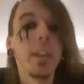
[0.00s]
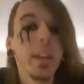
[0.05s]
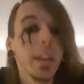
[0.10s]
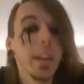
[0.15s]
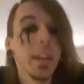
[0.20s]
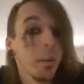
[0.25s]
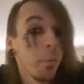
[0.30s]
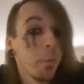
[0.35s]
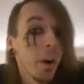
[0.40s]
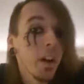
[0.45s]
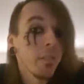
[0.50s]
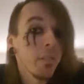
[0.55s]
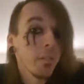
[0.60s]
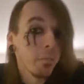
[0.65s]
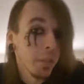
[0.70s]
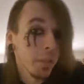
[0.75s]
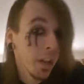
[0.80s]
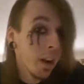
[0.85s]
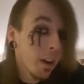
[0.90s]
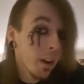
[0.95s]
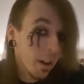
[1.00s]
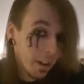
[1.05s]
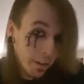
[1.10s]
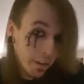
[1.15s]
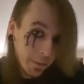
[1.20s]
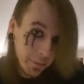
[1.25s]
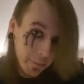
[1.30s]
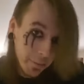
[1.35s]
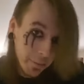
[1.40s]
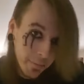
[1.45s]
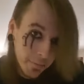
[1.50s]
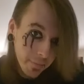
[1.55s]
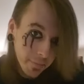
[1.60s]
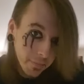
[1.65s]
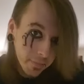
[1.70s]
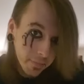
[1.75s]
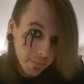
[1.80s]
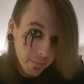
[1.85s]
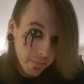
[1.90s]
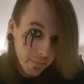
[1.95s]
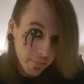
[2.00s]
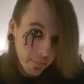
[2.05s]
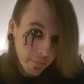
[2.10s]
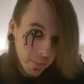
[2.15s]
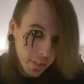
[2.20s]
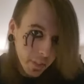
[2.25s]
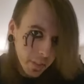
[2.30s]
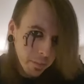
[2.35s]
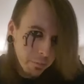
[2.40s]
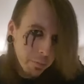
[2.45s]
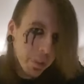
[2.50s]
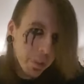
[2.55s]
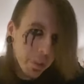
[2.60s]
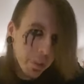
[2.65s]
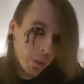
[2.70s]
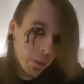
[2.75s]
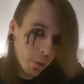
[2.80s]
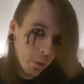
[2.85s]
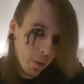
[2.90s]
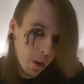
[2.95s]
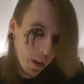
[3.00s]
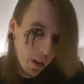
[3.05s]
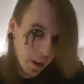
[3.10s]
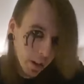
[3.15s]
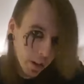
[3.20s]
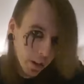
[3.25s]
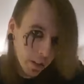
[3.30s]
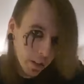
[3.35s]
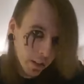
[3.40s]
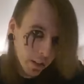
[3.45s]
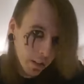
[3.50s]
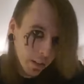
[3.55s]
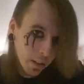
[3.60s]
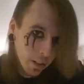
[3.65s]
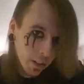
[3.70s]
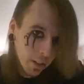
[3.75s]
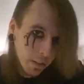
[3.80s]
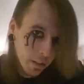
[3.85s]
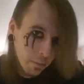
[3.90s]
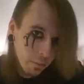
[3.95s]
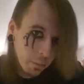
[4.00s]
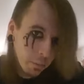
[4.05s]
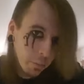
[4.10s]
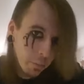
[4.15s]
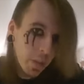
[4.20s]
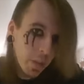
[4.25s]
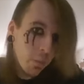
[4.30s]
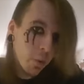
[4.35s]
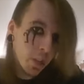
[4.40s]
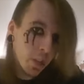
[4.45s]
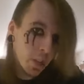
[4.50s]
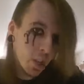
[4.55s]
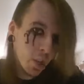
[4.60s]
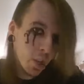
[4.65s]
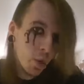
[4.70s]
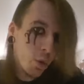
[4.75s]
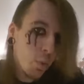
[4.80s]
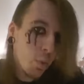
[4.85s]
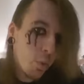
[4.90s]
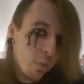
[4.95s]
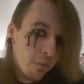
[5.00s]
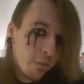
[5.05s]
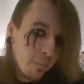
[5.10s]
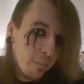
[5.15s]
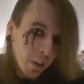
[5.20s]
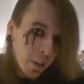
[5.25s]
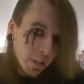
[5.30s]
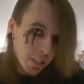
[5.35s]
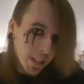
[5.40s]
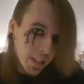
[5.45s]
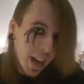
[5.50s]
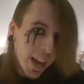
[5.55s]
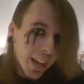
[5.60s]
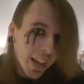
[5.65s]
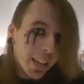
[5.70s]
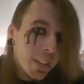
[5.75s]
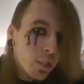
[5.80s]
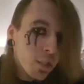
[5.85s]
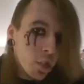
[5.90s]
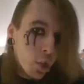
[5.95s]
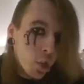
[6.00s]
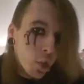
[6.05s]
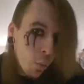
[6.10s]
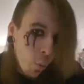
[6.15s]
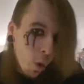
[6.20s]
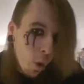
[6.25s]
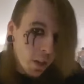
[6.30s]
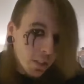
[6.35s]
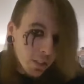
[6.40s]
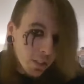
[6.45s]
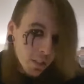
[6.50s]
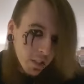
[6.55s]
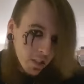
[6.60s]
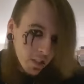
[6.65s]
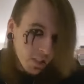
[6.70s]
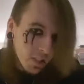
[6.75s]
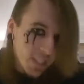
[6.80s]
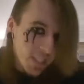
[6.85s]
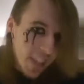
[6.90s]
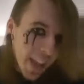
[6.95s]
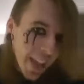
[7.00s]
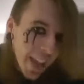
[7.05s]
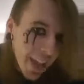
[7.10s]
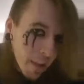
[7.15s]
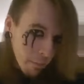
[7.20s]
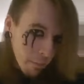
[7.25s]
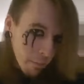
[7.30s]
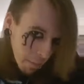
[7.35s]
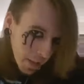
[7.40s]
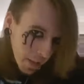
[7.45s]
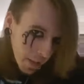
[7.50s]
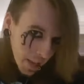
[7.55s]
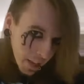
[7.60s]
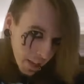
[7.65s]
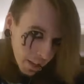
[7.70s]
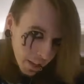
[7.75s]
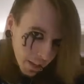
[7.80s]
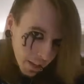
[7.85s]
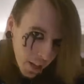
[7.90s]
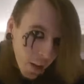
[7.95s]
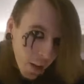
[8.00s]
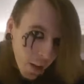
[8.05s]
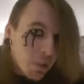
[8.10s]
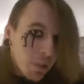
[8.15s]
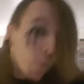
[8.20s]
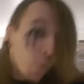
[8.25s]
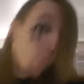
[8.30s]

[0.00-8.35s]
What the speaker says: and above and beyond. Be who you are. Be what you have been dying to want to stay and be, and not what the